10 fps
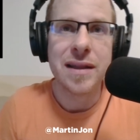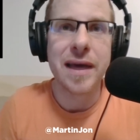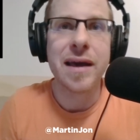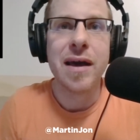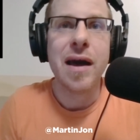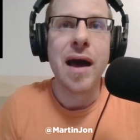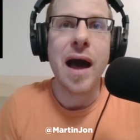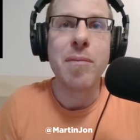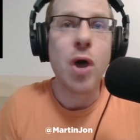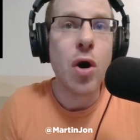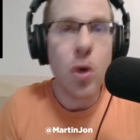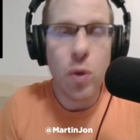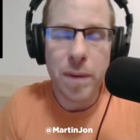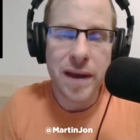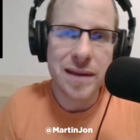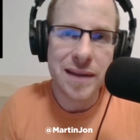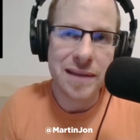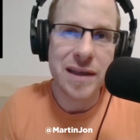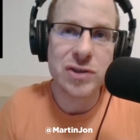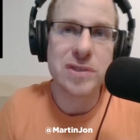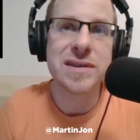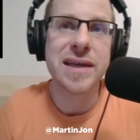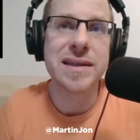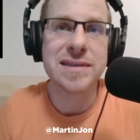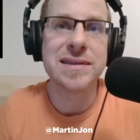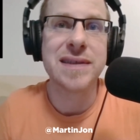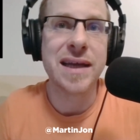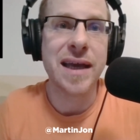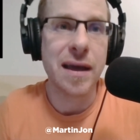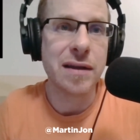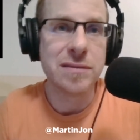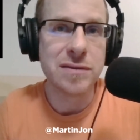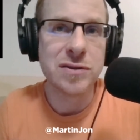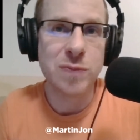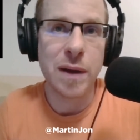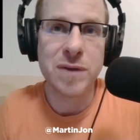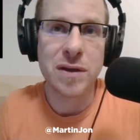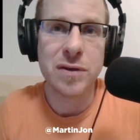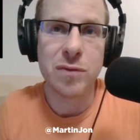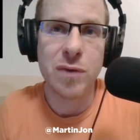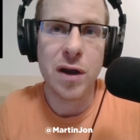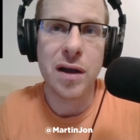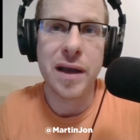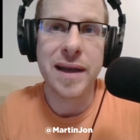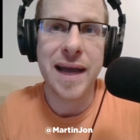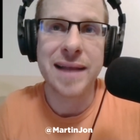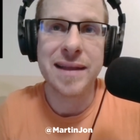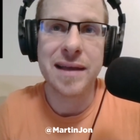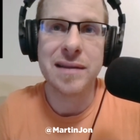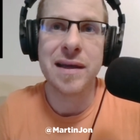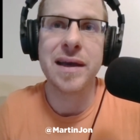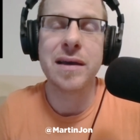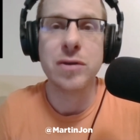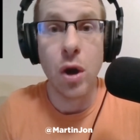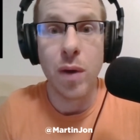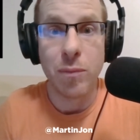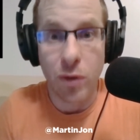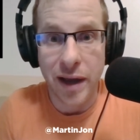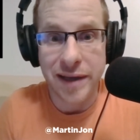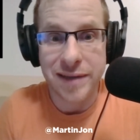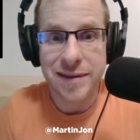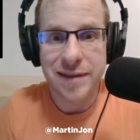Like, I'm hoping that they just think this is going to get swept under the rug and not that, like, no, I'm right.